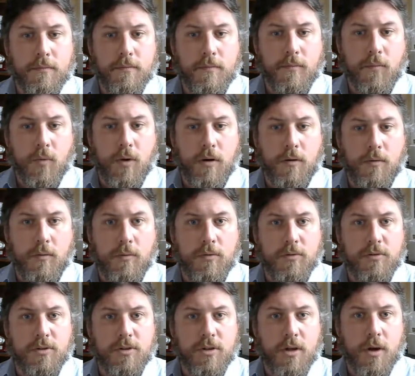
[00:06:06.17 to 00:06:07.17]
Well, we'll
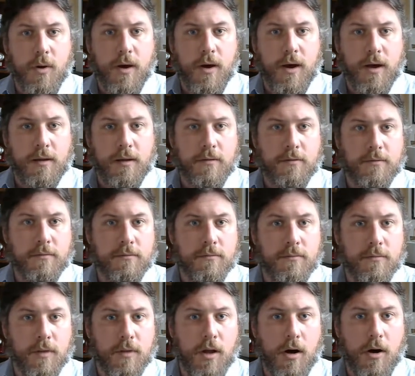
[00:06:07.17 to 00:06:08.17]
just go ahead and
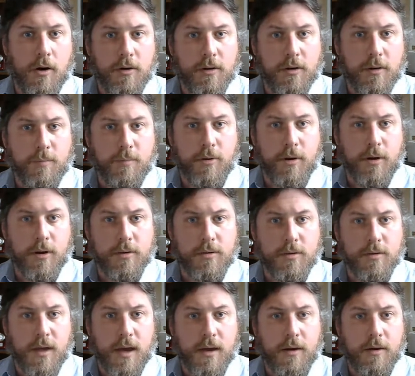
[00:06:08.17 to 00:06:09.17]
log into Pro, so
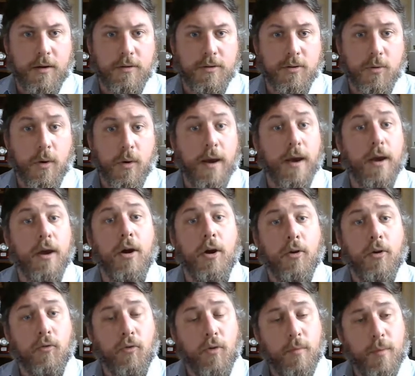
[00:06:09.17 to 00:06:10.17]
that goes away.
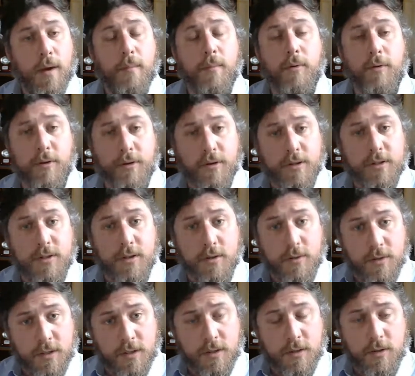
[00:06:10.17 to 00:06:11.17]
Remember, you still
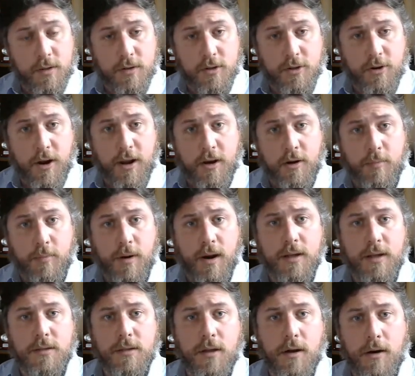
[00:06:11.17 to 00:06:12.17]
need to use your
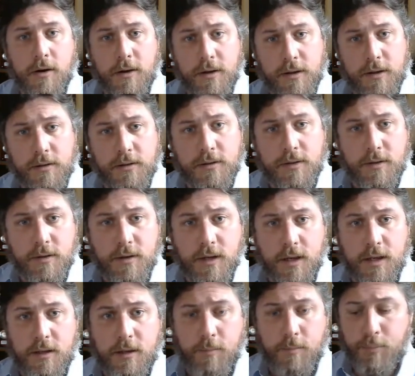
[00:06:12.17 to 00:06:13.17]
enterprise login. So to
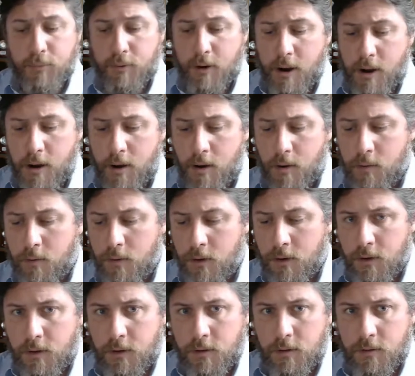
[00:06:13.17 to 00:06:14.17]
get to Pro,
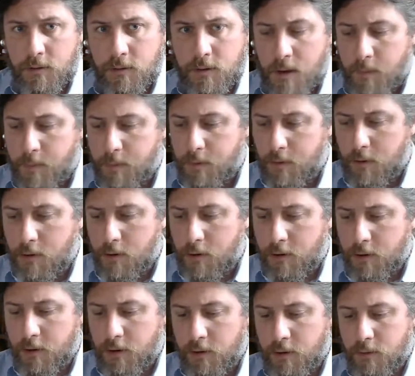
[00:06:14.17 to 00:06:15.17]
you type in
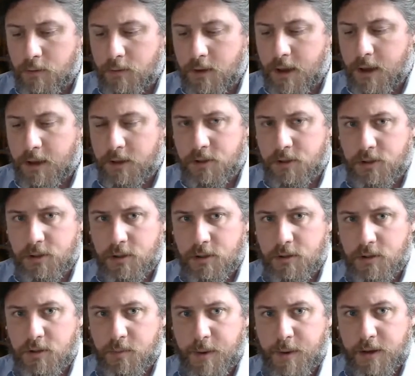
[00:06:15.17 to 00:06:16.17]

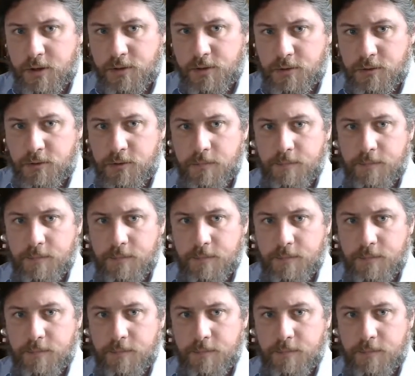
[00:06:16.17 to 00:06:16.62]
ru-geospatial